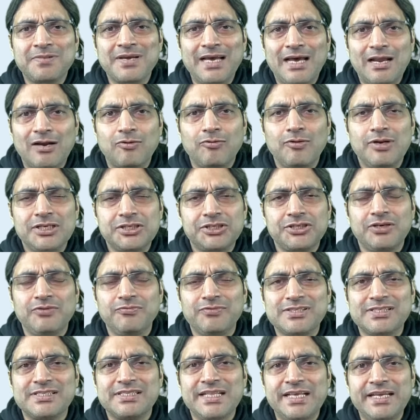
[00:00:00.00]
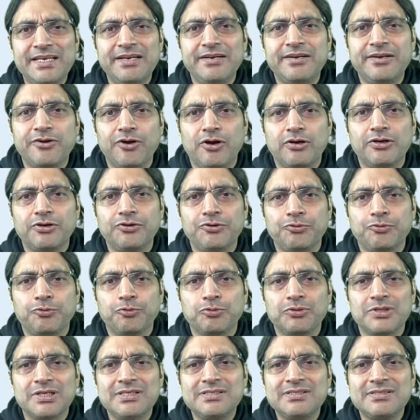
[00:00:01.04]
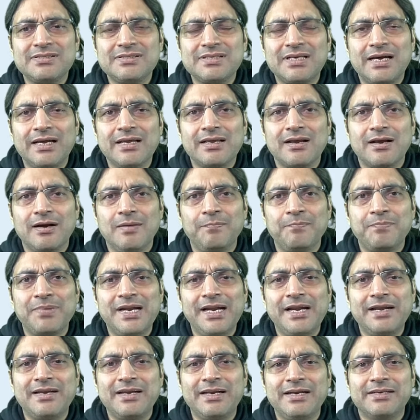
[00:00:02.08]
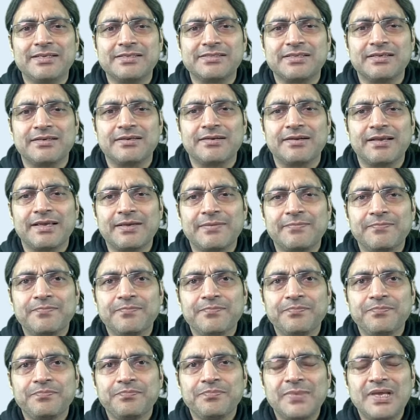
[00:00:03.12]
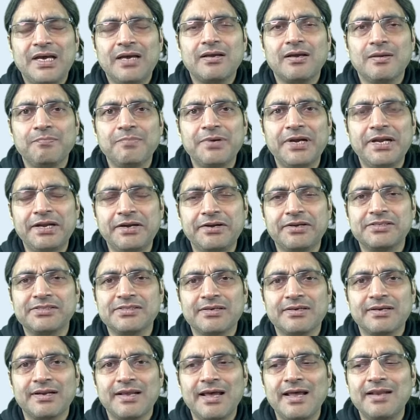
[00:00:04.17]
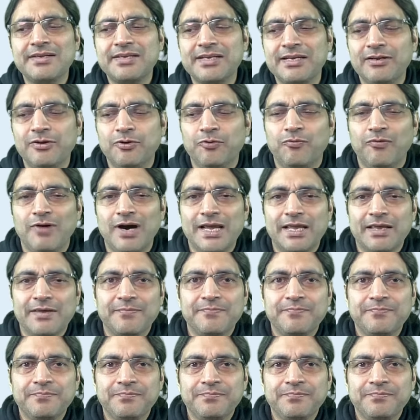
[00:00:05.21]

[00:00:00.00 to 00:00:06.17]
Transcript: calculation was needed in order to do this. I completely disagree. And tell you why.